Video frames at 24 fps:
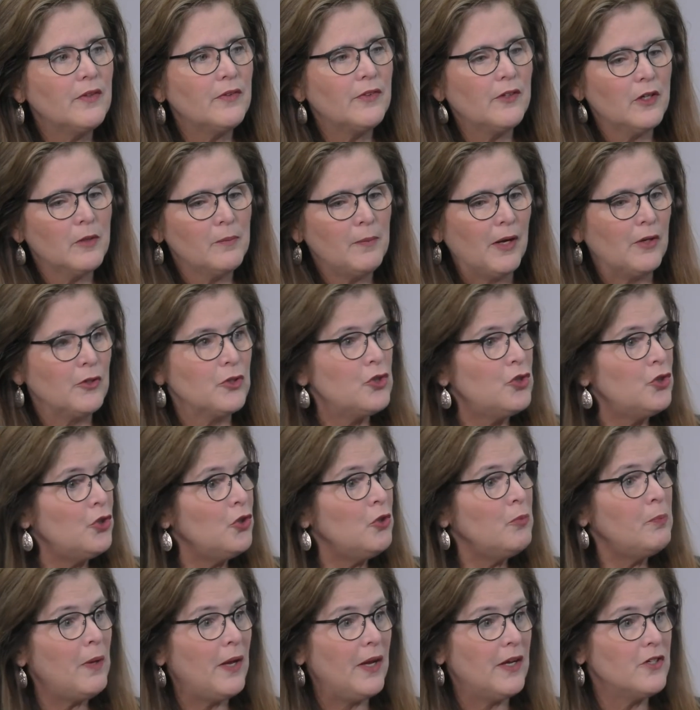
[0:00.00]
that there are about 2
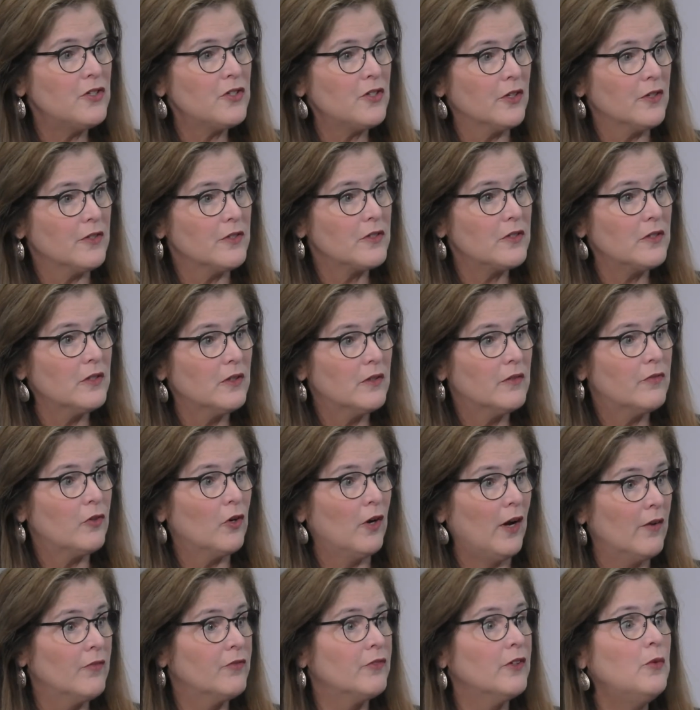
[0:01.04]
patients for
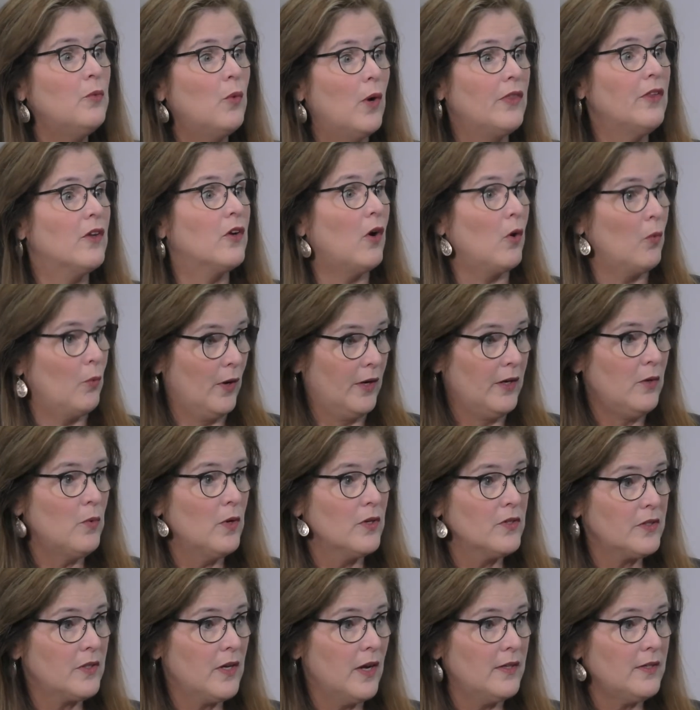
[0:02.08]
every one that already
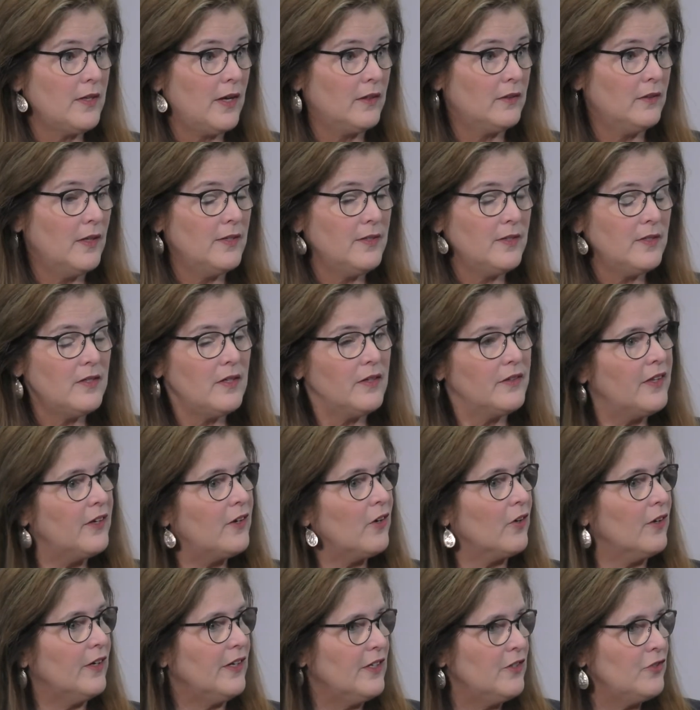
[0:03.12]
wears contact lenses that
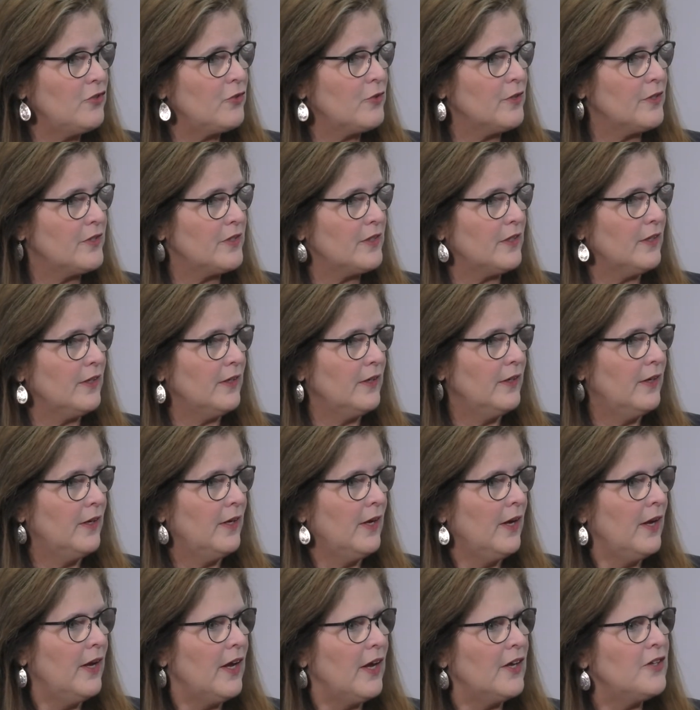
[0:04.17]
are interested.
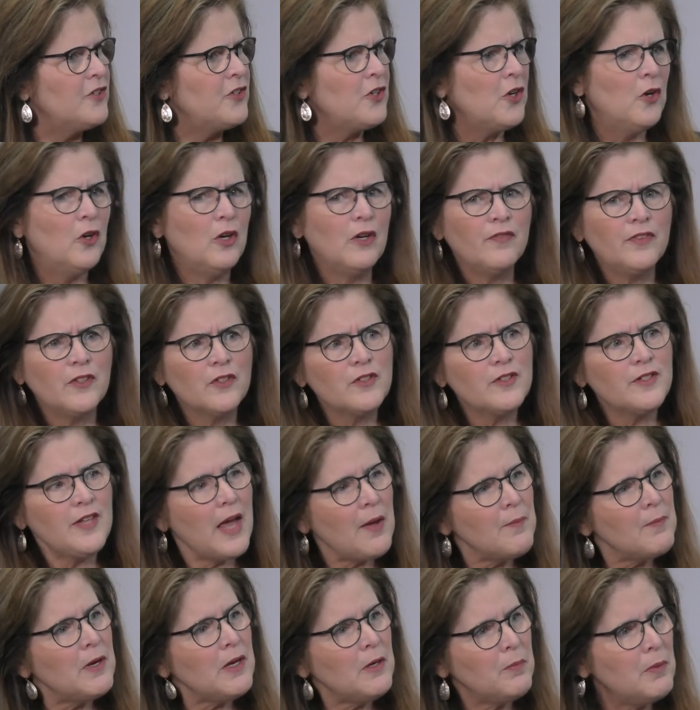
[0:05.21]
And so if there's that
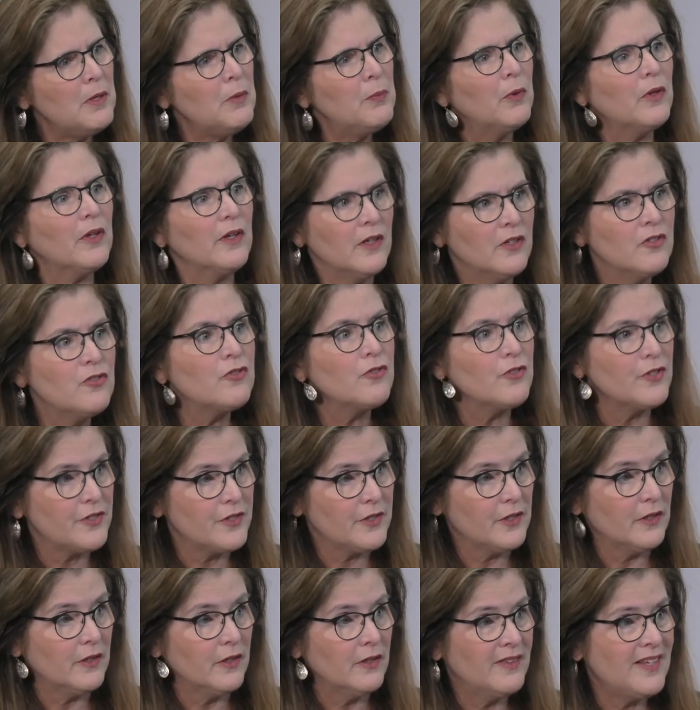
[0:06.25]
many people
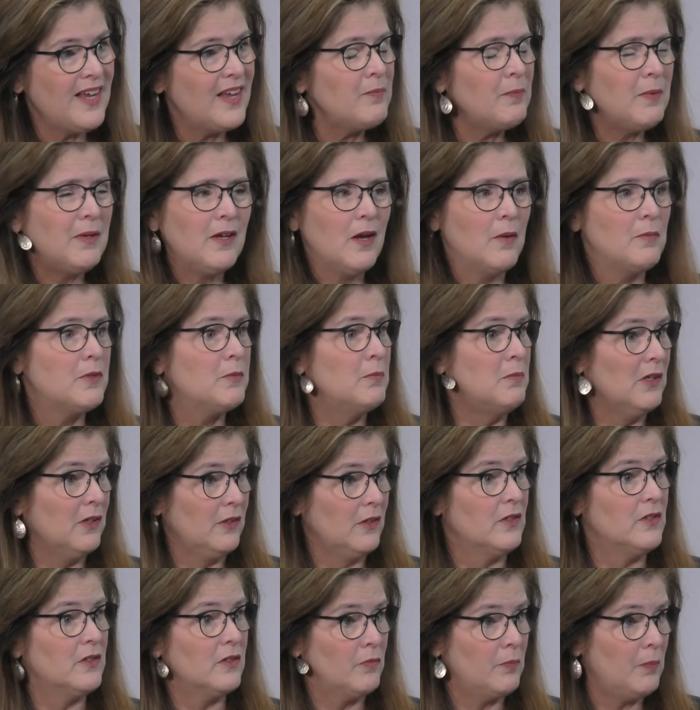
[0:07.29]
interested, and that becomes
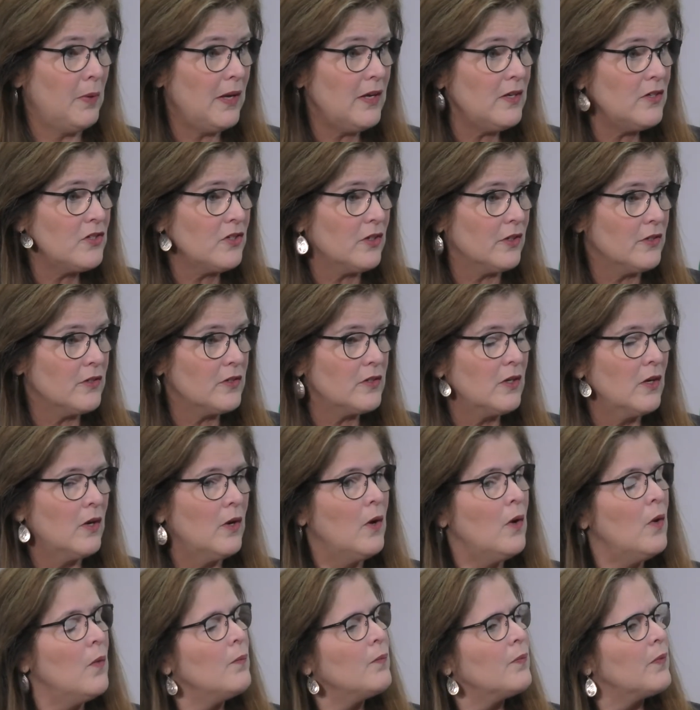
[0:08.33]
millions of patients,
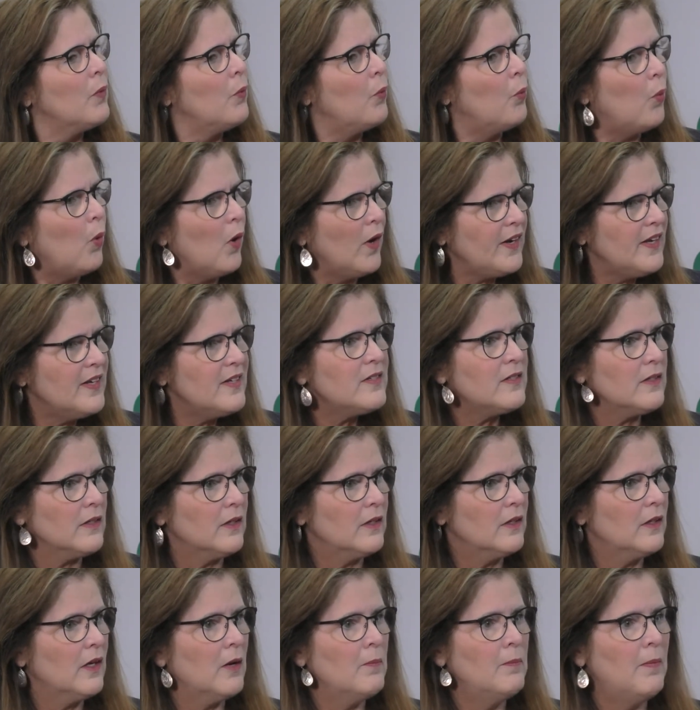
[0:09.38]
what is
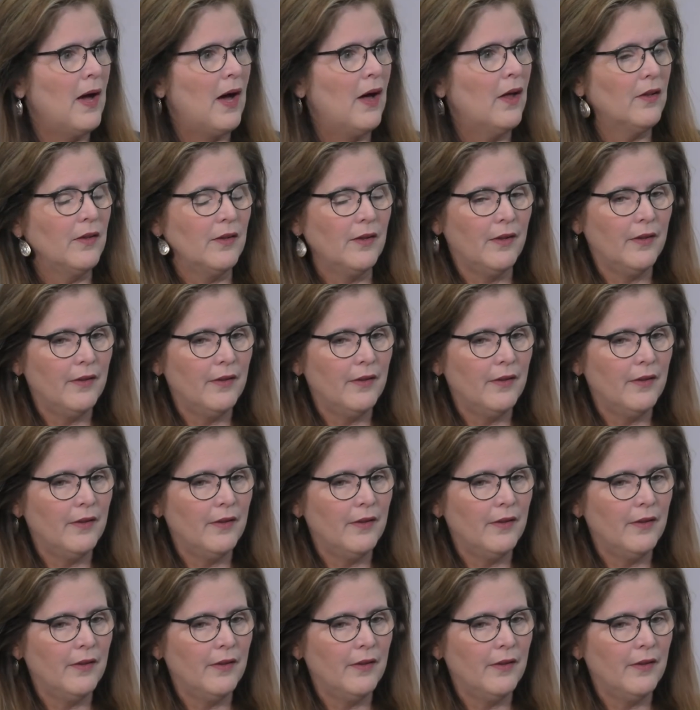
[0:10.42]
it about